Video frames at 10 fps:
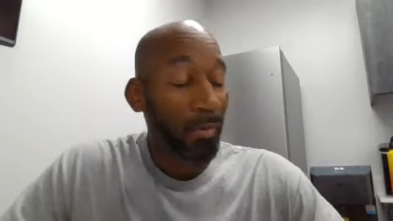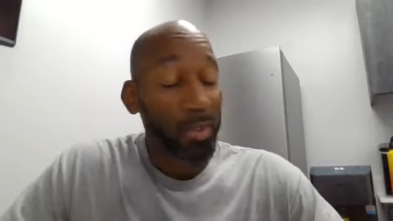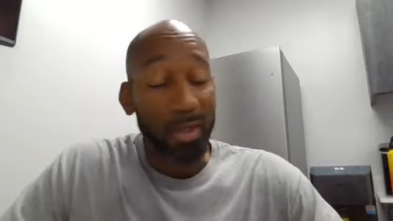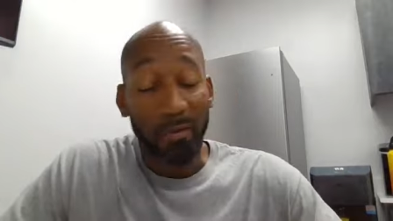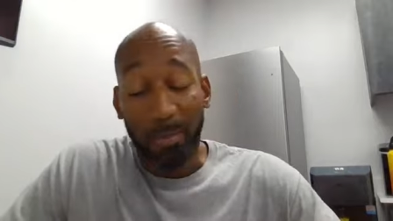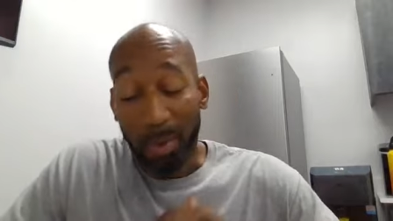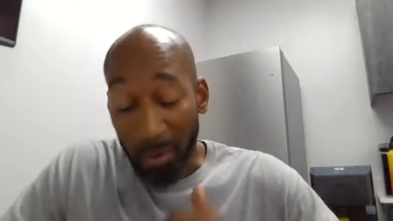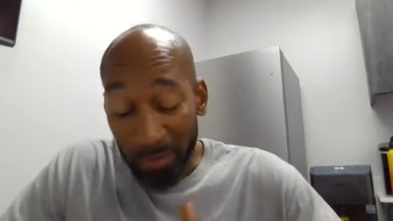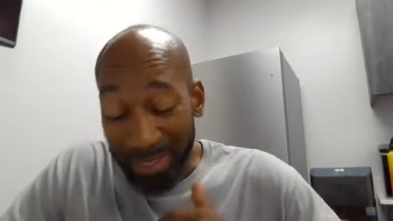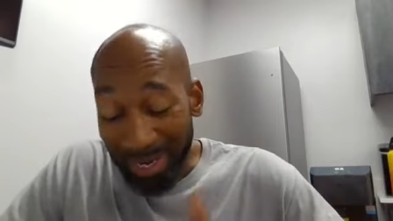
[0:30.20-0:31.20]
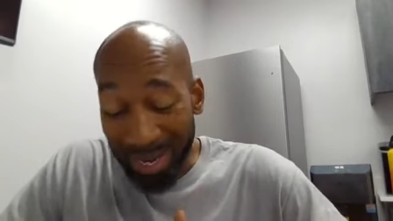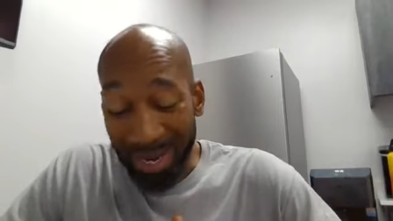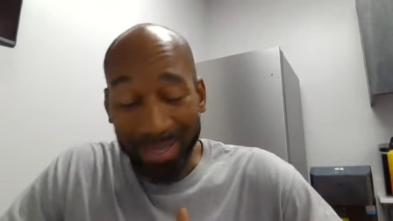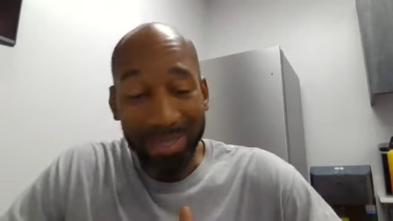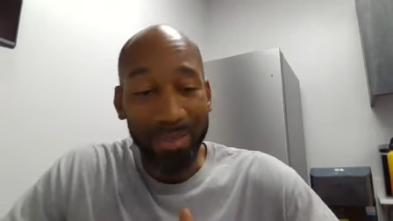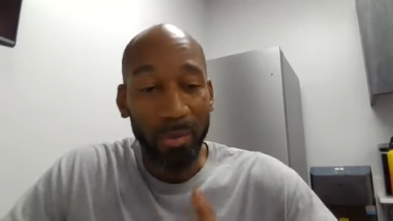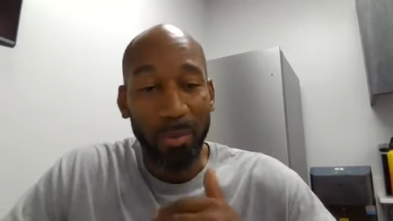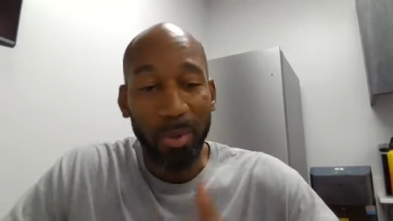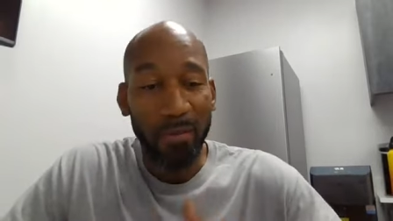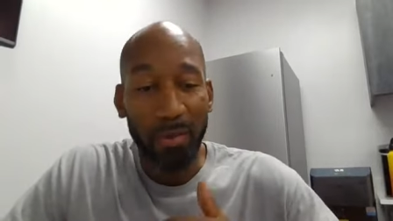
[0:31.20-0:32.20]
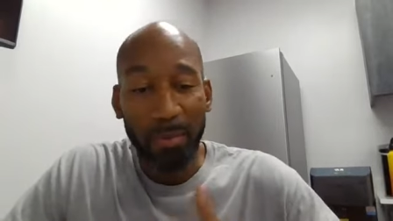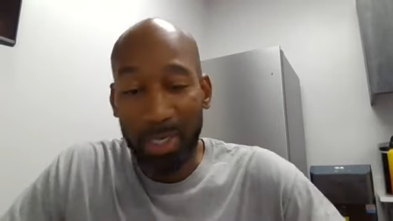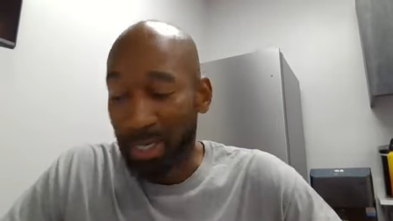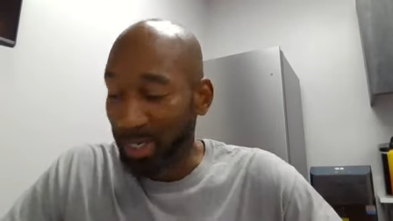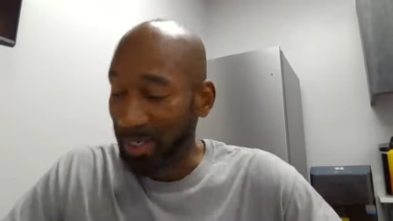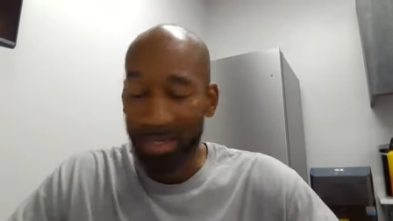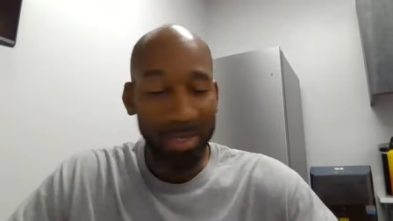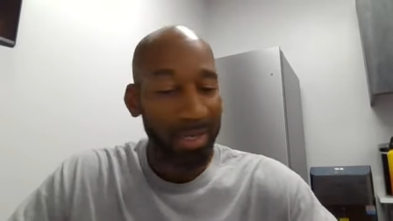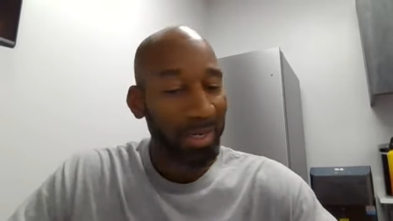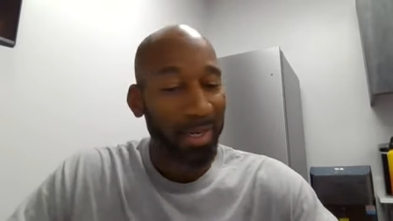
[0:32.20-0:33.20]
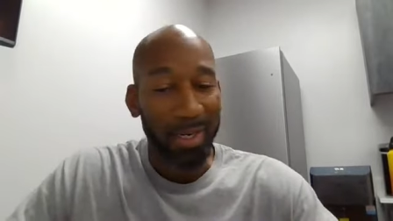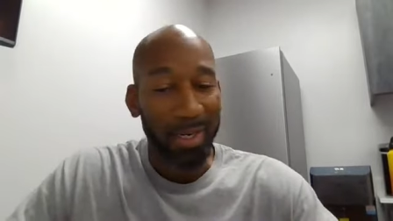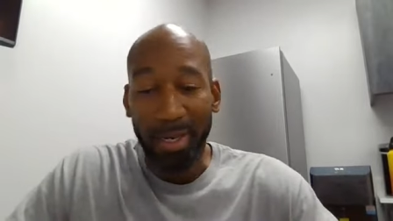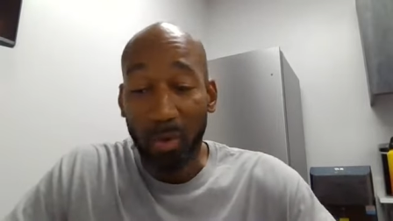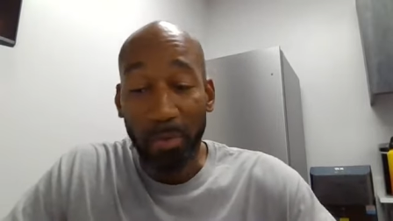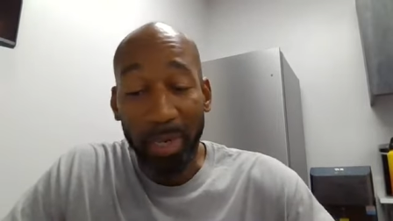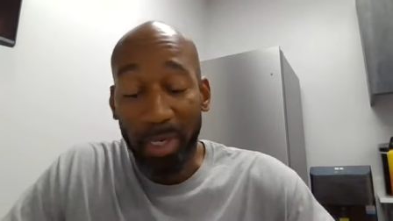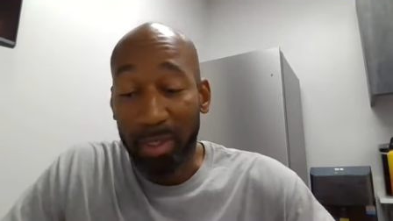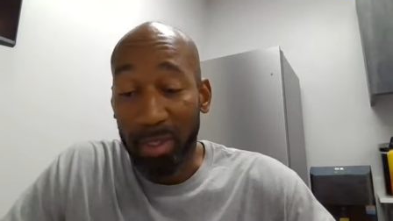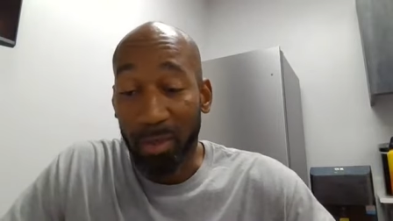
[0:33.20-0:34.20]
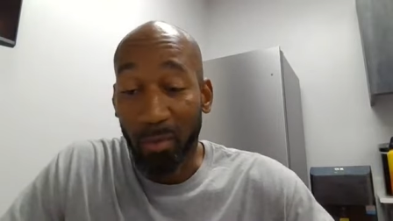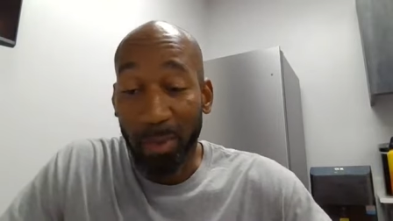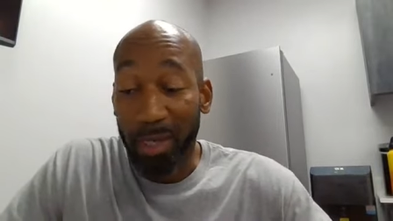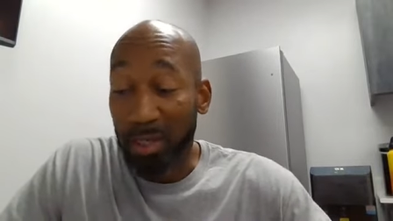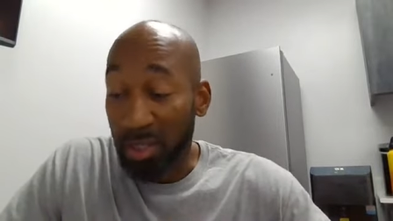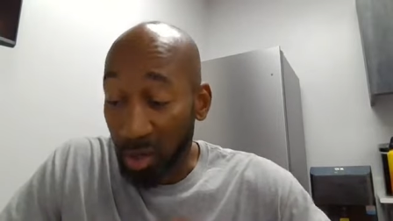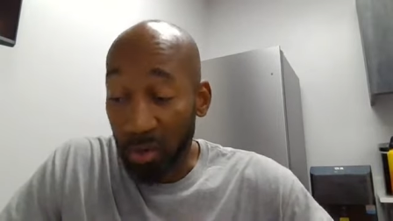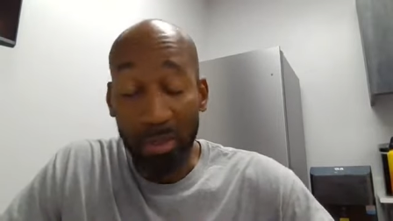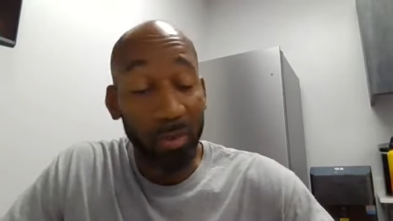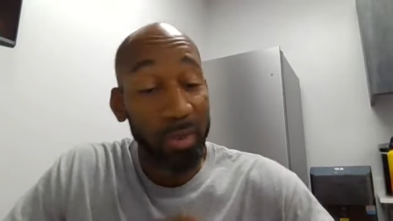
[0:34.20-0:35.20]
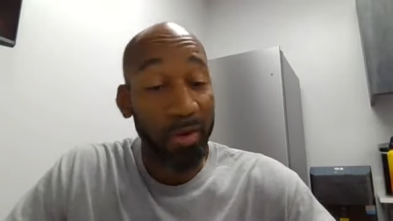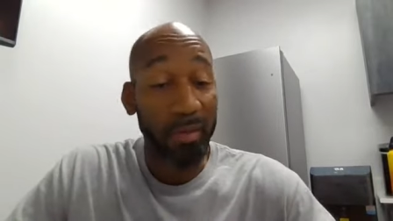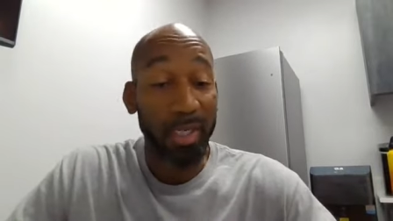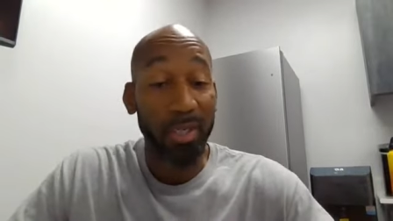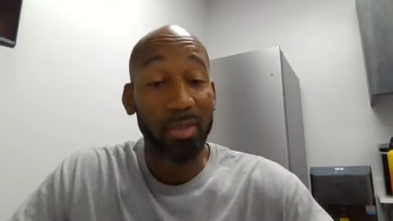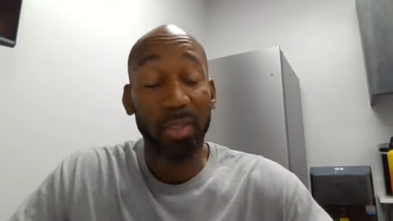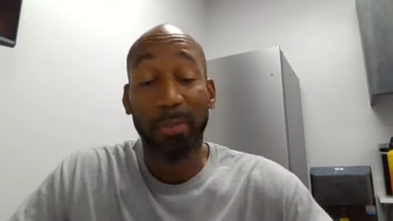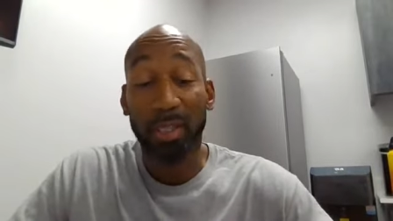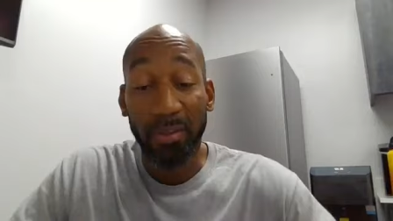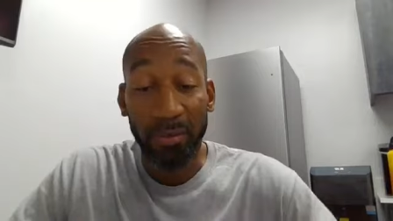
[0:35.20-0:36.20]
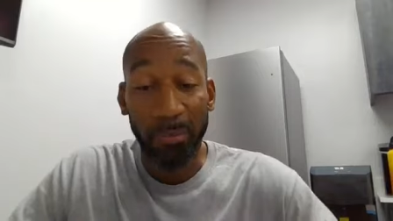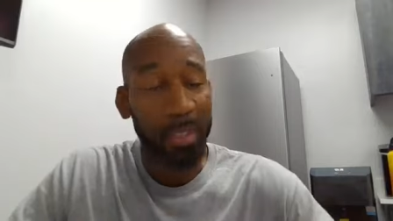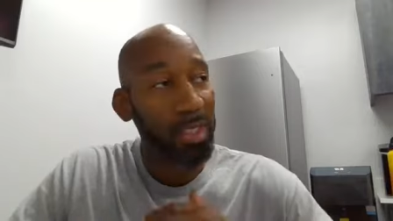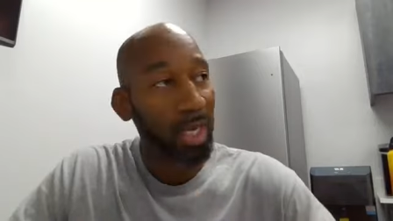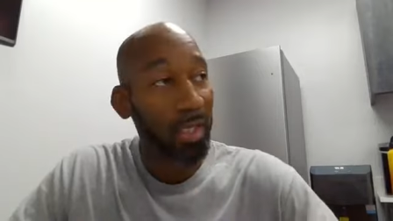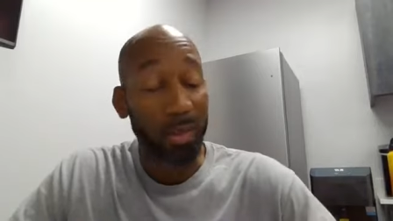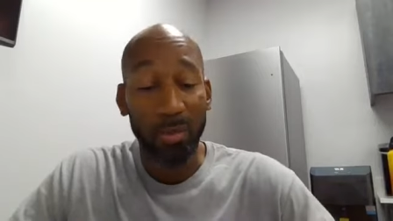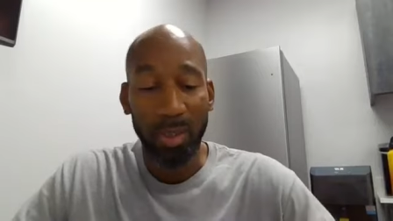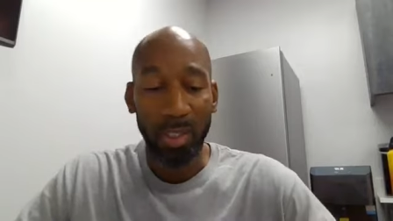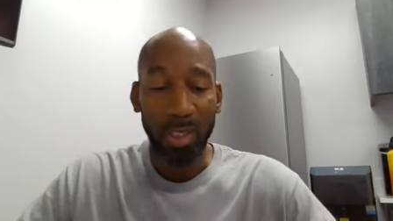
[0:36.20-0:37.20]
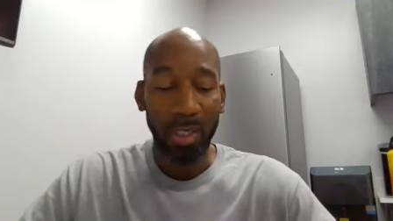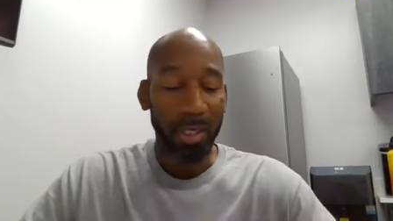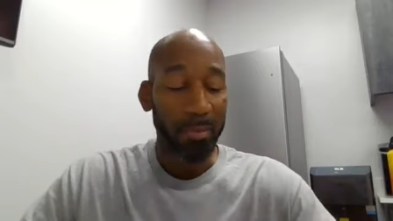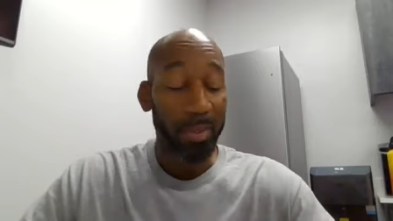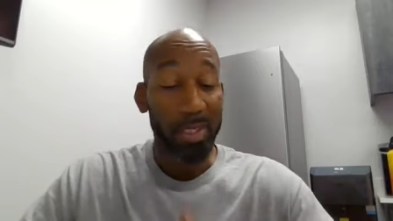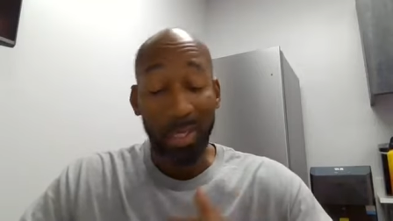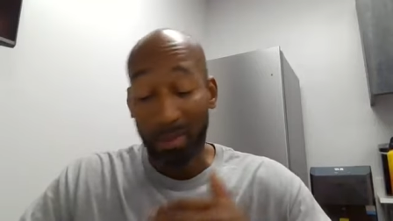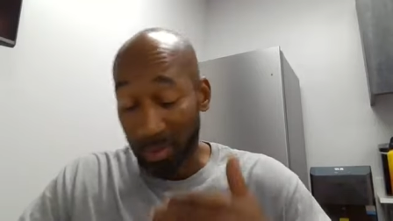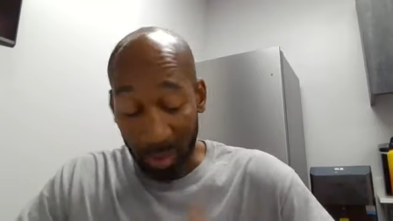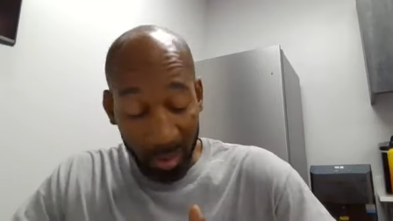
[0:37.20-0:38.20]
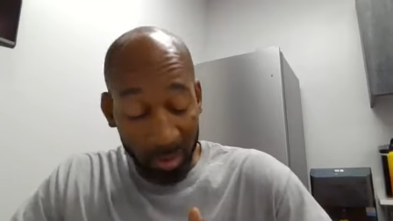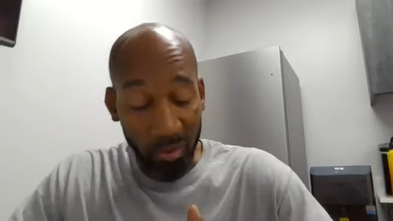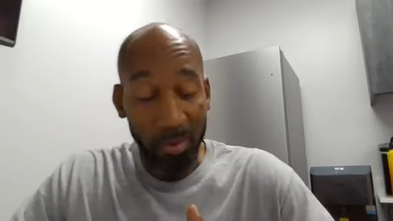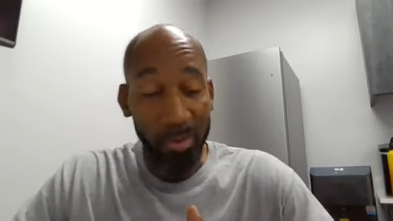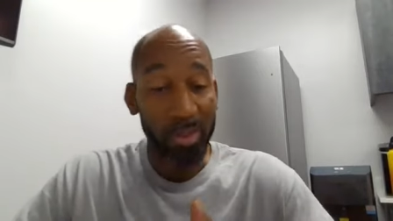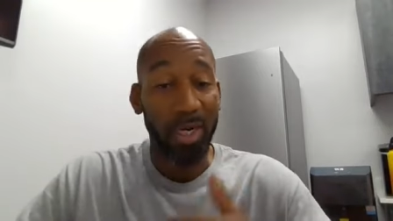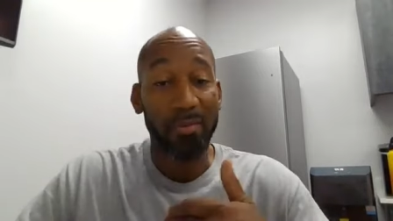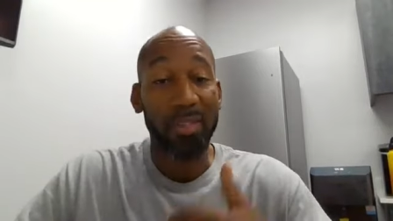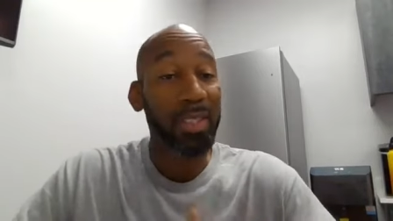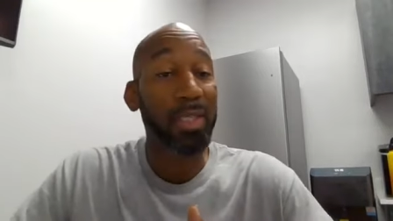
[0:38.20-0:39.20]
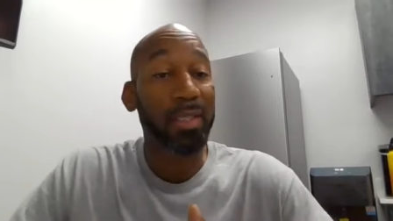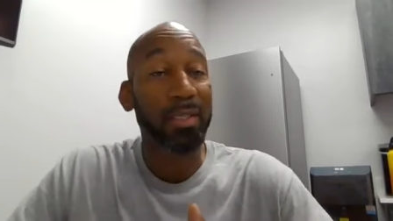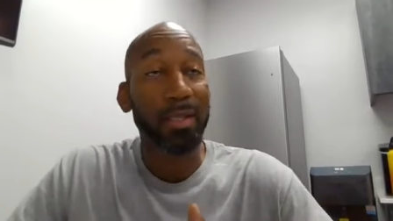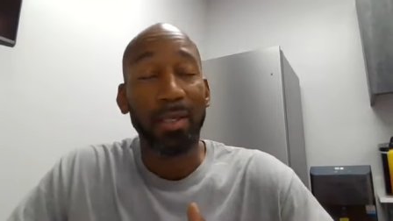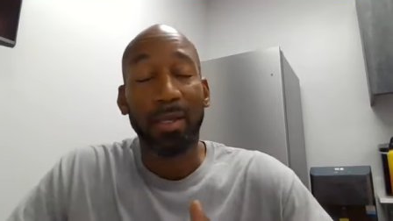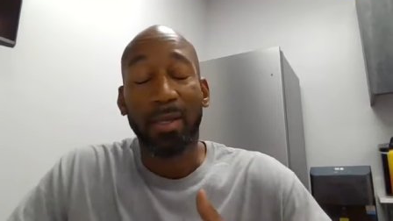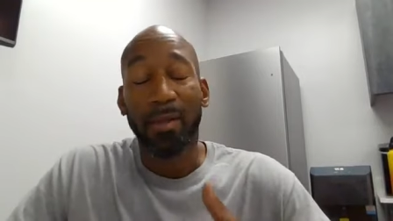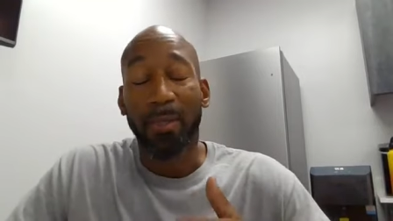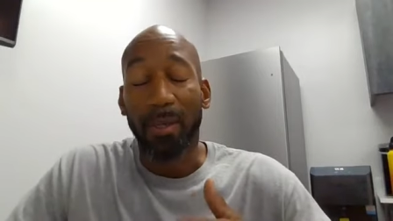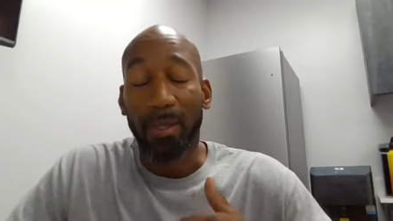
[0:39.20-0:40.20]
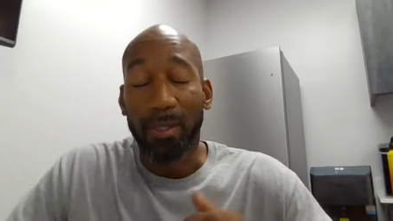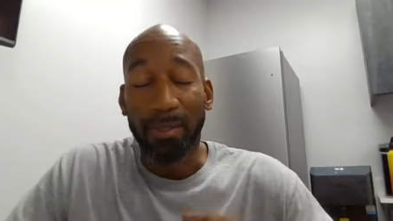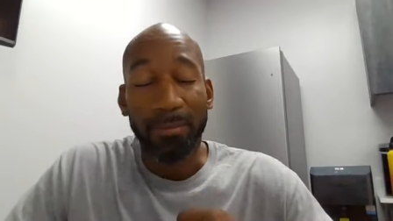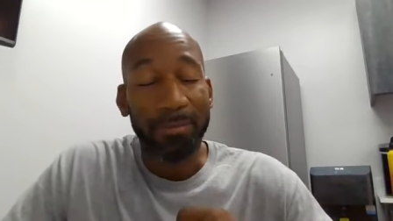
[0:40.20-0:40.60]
We serve a perfect God with a perfect plan, and can't no man, in, no man in this earth and no devil in hell tell me different because I know, because I've studied the scriptures and I've seen the uh,